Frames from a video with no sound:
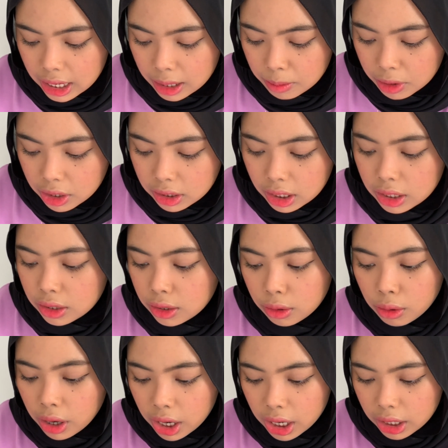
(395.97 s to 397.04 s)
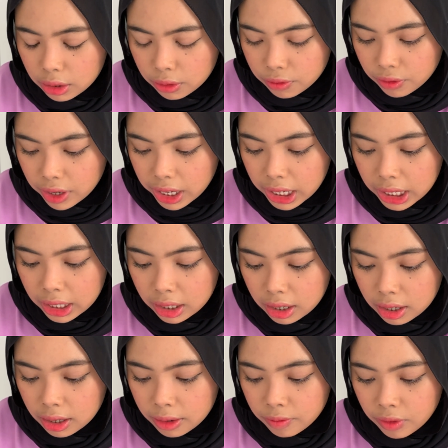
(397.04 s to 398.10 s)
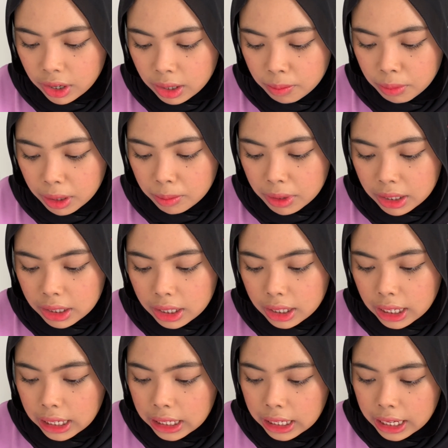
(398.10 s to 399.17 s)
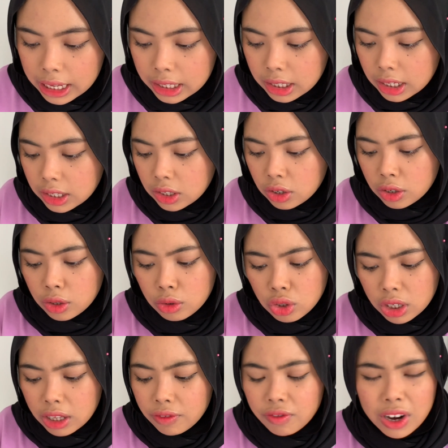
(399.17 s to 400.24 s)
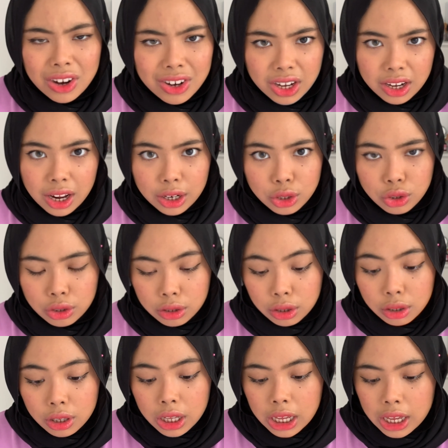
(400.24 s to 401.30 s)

because it's so hard to find very pigmented daily lenses. They're usually very natural.